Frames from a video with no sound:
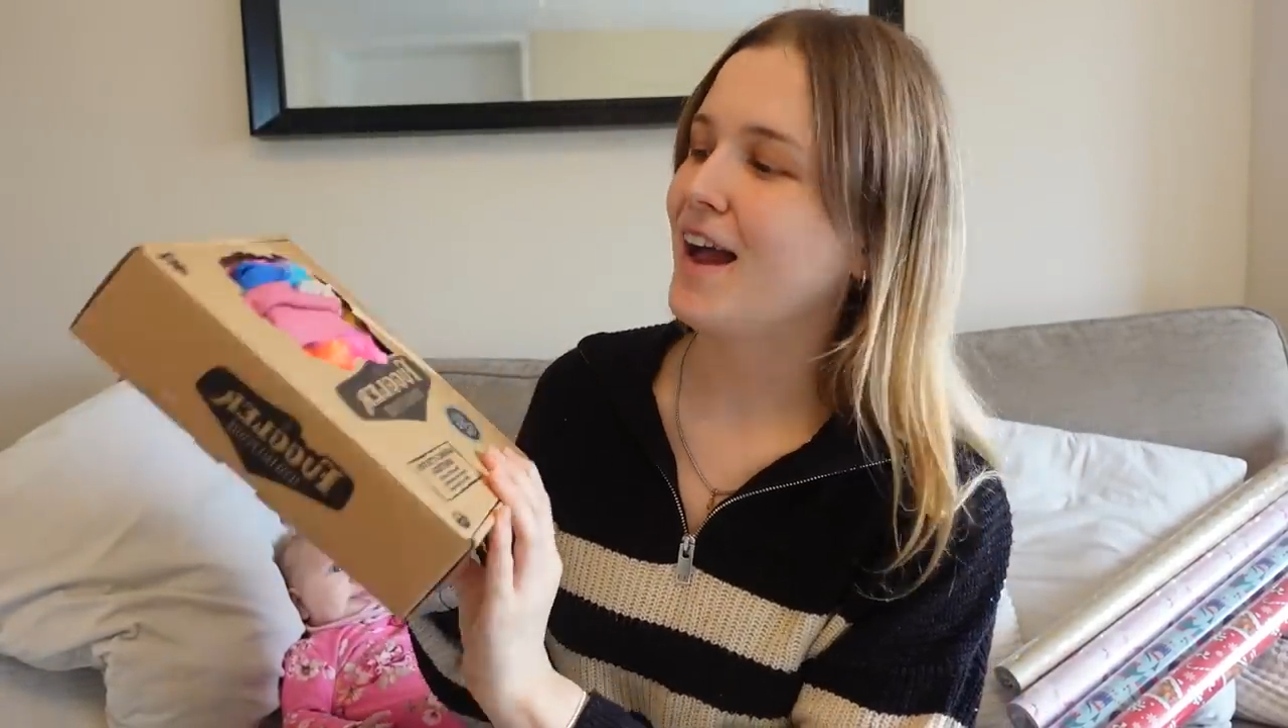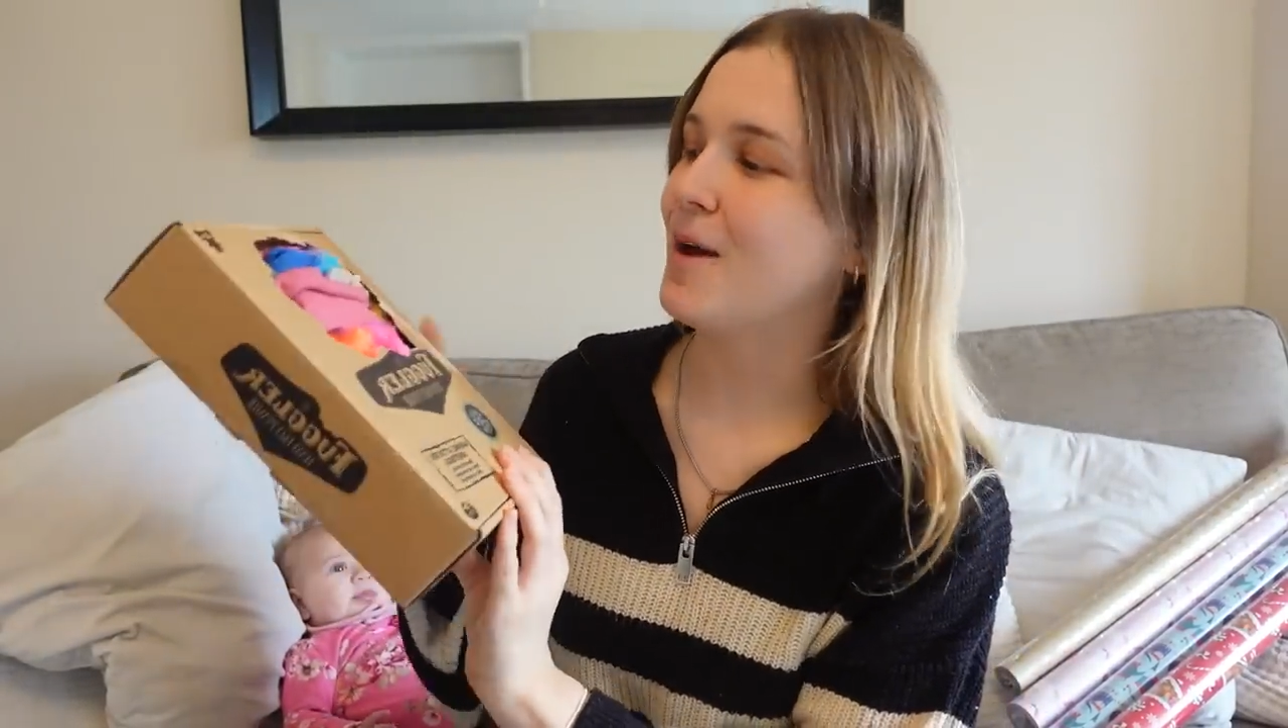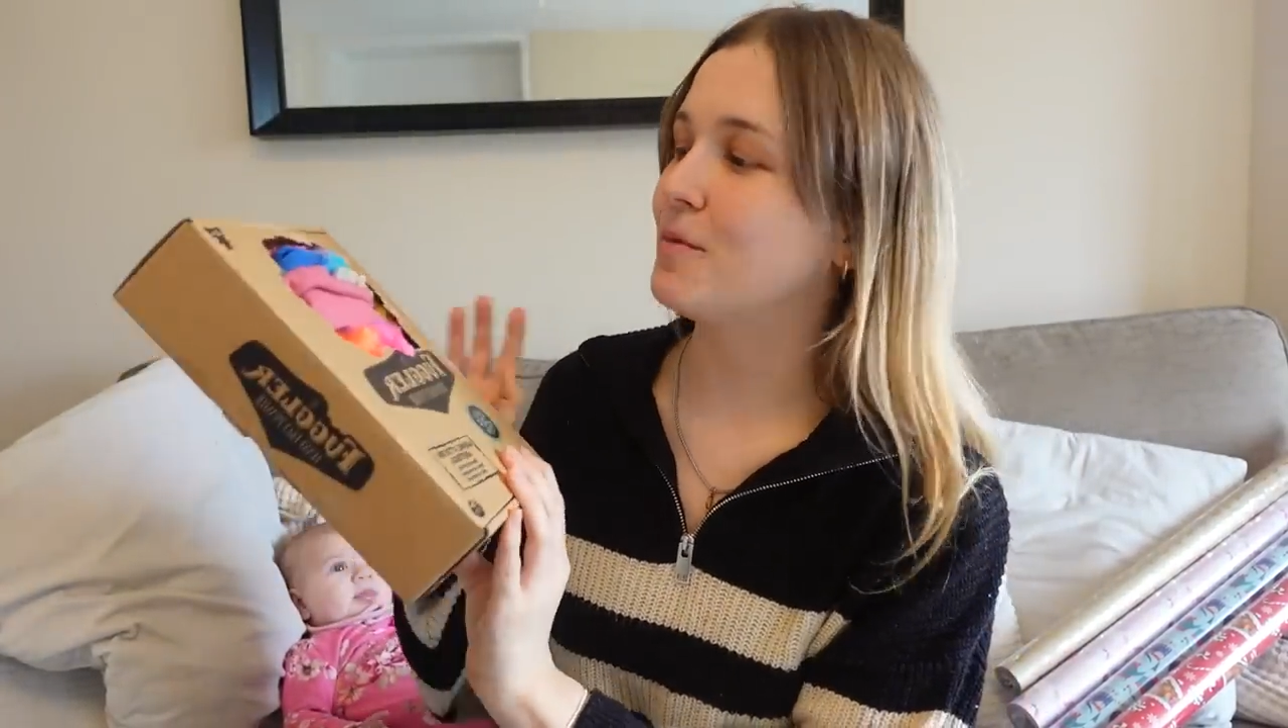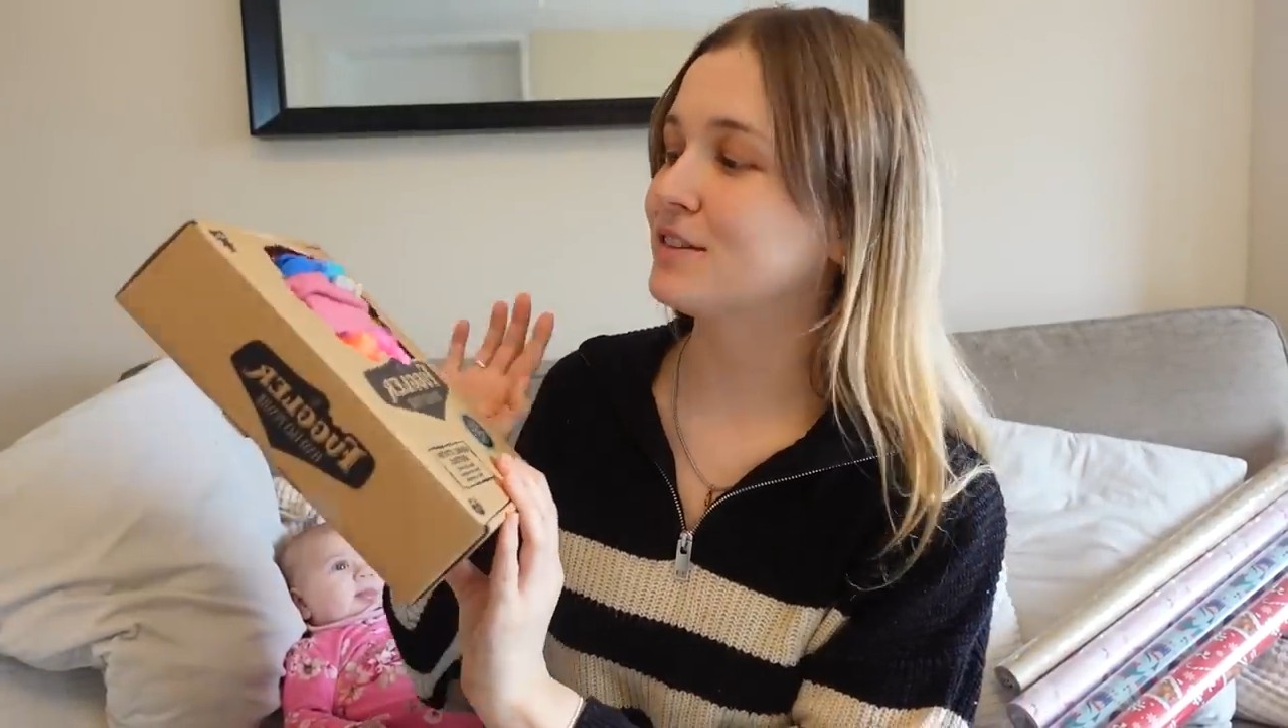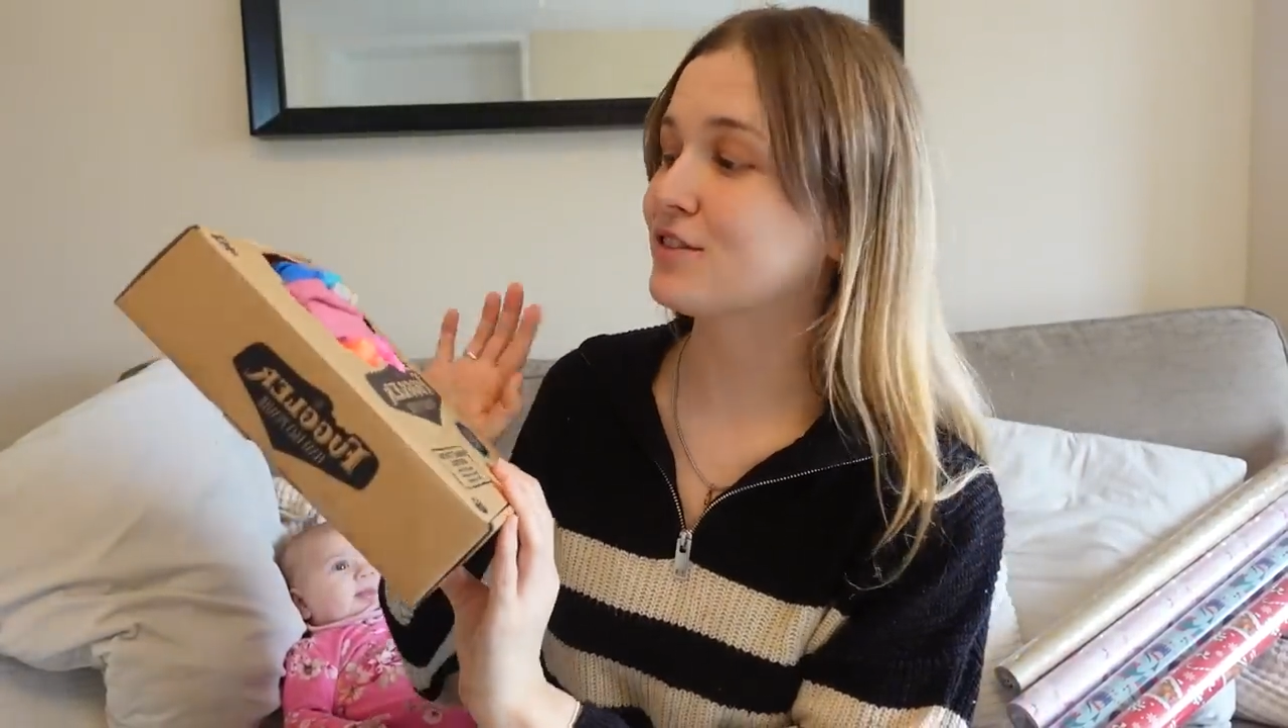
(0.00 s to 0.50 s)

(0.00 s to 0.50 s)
It was